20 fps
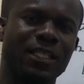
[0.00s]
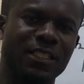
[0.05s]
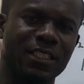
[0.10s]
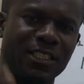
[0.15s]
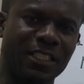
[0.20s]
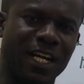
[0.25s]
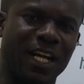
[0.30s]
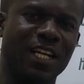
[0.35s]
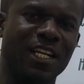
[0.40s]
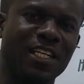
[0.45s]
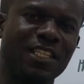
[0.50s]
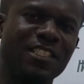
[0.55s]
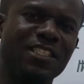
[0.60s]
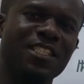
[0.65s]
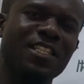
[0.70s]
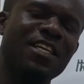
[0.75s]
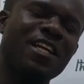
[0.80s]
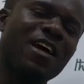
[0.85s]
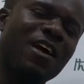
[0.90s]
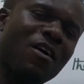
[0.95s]

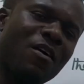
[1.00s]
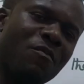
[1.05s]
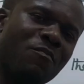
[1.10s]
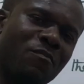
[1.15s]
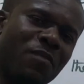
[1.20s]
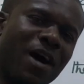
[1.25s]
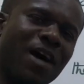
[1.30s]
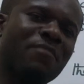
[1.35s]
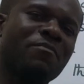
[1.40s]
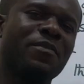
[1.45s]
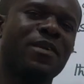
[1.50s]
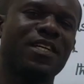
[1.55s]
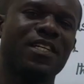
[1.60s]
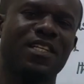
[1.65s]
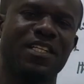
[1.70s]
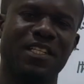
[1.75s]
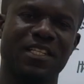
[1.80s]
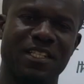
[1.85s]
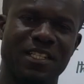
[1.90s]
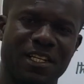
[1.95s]
challenging,
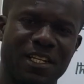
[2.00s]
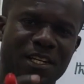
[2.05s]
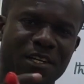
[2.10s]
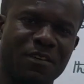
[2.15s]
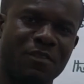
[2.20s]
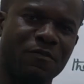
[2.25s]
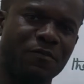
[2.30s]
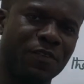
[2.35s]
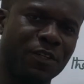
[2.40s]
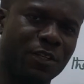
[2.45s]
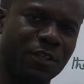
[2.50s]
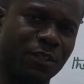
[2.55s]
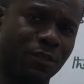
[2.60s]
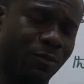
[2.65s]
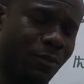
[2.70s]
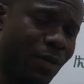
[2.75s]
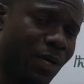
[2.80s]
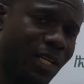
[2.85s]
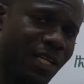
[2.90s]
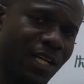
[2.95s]
back-breaking videos.
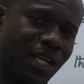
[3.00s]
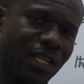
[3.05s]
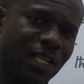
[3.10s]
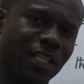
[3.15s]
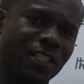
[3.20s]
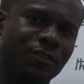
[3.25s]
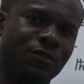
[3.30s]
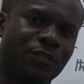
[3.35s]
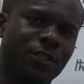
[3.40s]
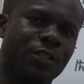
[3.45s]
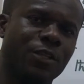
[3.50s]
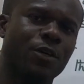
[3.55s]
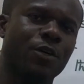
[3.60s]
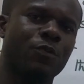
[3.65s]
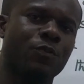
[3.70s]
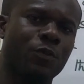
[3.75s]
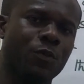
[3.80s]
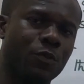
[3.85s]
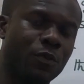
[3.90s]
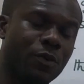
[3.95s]
But in our next video,
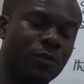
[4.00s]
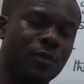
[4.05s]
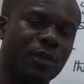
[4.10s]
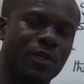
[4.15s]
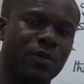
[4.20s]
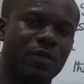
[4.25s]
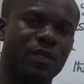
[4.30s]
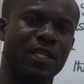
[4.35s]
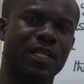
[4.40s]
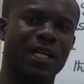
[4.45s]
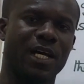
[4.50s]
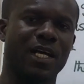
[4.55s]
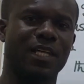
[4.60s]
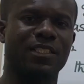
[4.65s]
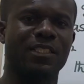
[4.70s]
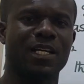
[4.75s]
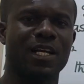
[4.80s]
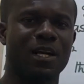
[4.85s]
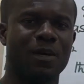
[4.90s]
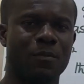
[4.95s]
we will be looking at
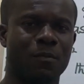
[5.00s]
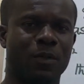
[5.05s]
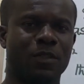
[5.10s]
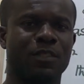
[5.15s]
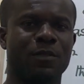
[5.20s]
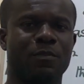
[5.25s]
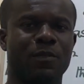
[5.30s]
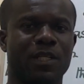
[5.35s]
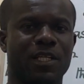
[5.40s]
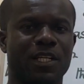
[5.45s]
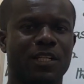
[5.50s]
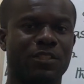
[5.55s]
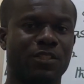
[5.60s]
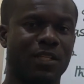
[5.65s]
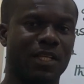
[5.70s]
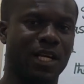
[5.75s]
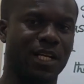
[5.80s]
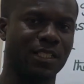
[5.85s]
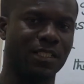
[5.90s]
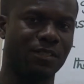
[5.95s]

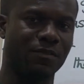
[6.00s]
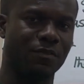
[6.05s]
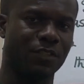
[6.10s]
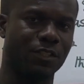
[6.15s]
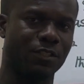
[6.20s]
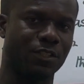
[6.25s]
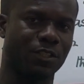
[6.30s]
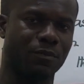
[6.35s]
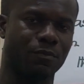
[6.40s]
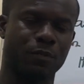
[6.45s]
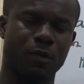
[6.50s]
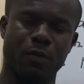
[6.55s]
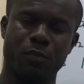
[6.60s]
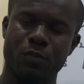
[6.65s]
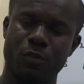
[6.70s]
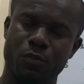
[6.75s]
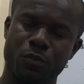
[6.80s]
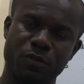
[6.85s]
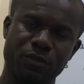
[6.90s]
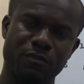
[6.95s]
multiplication and division, but
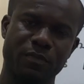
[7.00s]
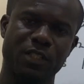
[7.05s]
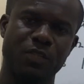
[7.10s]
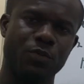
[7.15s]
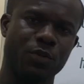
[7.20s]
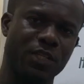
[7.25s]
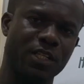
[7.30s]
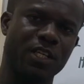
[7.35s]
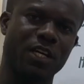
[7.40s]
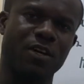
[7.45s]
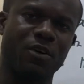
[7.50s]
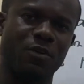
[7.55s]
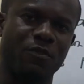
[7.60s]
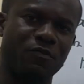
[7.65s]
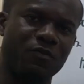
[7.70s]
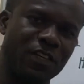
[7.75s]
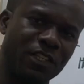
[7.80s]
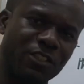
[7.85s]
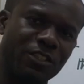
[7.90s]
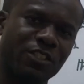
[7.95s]
we won't be doing the
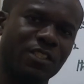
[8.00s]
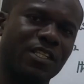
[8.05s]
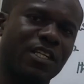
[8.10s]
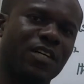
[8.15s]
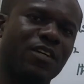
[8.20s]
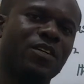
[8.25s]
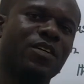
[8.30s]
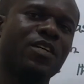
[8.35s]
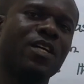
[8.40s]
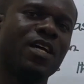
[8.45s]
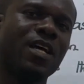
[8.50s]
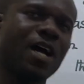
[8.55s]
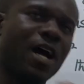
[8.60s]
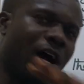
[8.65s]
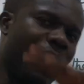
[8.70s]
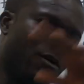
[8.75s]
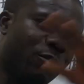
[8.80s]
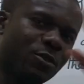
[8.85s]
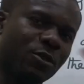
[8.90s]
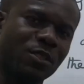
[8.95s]
conventional
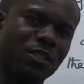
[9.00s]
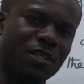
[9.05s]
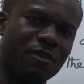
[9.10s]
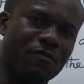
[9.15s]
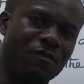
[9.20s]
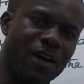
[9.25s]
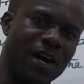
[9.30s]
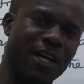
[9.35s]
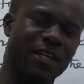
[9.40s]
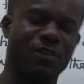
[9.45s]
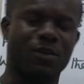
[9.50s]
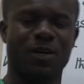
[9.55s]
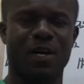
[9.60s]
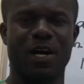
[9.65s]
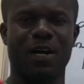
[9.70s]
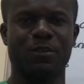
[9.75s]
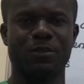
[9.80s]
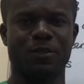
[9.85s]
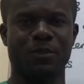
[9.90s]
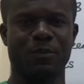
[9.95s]
how to divide or
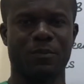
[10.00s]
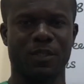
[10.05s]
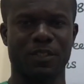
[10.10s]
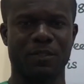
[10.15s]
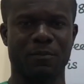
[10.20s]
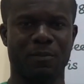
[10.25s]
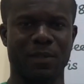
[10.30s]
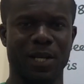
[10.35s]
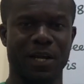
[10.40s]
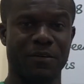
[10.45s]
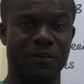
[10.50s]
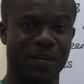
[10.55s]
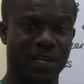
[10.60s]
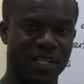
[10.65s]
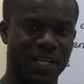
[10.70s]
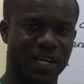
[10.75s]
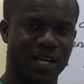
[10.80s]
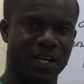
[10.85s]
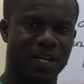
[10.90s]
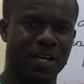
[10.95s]
how to multiply.
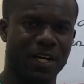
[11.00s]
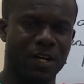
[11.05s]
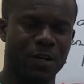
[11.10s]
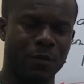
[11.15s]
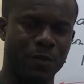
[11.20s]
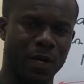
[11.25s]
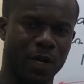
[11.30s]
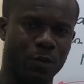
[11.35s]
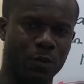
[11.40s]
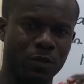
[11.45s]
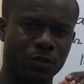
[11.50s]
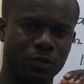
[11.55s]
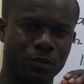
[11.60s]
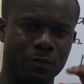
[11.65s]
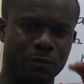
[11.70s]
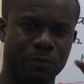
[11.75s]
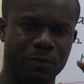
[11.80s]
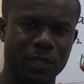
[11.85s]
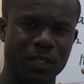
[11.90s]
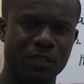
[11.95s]
Rather, we are going to
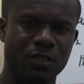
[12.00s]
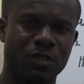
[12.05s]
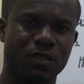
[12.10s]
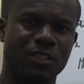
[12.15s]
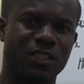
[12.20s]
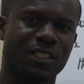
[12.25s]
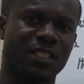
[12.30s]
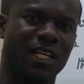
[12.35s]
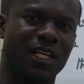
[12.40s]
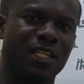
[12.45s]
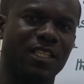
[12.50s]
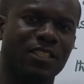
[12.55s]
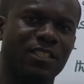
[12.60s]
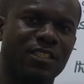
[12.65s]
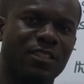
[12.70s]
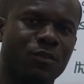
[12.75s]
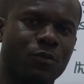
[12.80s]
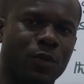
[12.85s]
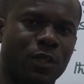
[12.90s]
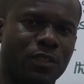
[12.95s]
pick those
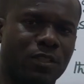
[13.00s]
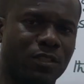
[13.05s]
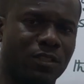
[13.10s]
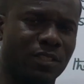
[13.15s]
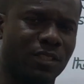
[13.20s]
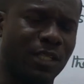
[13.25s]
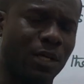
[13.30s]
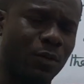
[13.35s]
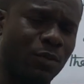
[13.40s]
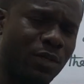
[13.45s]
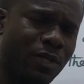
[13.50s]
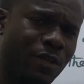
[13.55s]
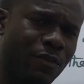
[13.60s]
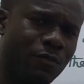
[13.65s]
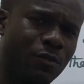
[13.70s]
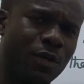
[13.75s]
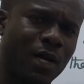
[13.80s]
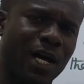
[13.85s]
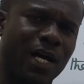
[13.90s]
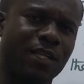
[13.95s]
challenging questions that will give
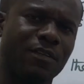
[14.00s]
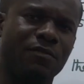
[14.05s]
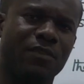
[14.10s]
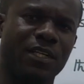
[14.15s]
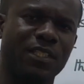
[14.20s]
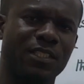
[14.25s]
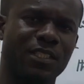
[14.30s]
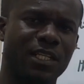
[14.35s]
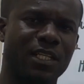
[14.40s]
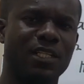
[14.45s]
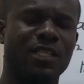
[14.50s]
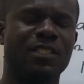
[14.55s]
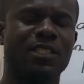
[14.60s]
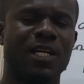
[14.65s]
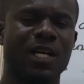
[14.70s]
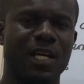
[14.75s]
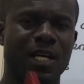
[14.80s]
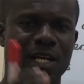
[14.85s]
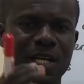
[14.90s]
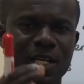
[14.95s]
you advantage
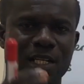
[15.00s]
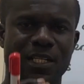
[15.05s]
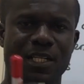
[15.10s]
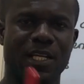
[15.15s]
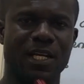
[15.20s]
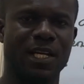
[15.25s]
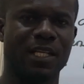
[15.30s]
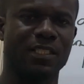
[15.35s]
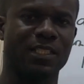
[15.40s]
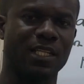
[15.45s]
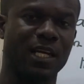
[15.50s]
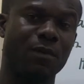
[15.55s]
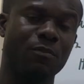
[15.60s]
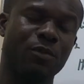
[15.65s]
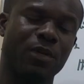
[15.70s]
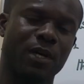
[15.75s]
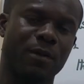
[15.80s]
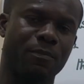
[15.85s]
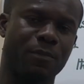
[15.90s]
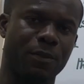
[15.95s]
in the exam
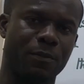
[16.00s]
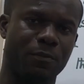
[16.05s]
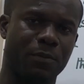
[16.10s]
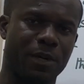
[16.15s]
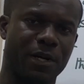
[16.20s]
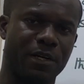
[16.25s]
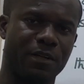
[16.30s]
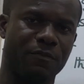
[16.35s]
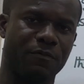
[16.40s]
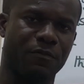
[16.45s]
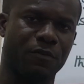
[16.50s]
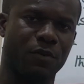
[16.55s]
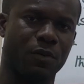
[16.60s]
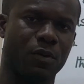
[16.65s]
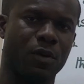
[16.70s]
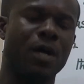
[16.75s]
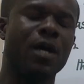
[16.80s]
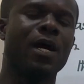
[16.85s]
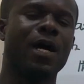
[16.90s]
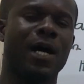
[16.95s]
you are preparing
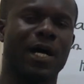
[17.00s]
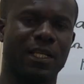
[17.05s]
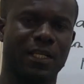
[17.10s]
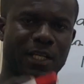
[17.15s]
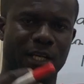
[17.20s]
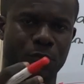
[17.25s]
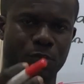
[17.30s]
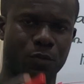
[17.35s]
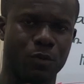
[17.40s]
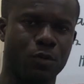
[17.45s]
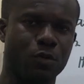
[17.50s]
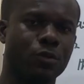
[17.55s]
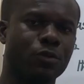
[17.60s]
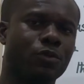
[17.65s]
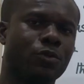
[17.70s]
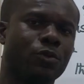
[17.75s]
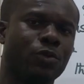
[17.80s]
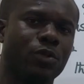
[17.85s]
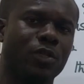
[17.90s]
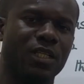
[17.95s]
for, and then we'll go
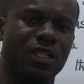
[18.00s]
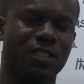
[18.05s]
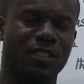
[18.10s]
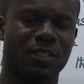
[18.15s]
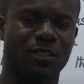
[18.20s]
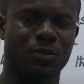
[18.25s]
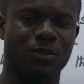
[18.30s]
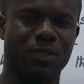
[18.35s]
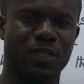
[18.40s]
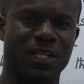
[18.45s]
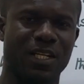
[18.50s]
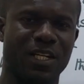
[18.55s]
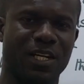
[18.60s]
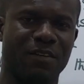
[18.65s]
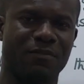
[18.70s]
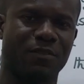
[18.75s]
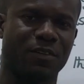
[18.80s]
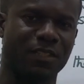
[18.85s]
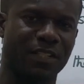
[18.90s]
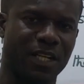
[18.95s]
through it together.
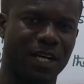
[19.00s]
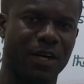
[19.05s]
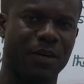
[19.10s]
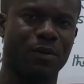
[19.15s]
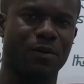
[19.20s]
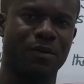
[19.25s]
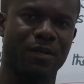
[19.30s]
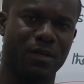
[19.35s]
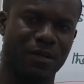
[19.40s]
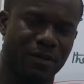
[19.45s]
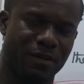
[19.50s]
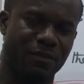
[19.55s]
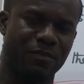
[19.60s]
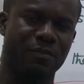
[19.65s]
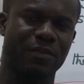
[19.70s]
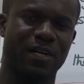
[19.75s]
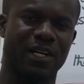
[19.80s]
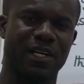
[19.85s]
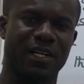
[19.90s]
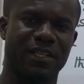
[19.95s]
For now,
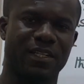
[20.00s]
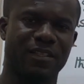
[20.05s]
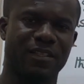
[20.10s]
bye.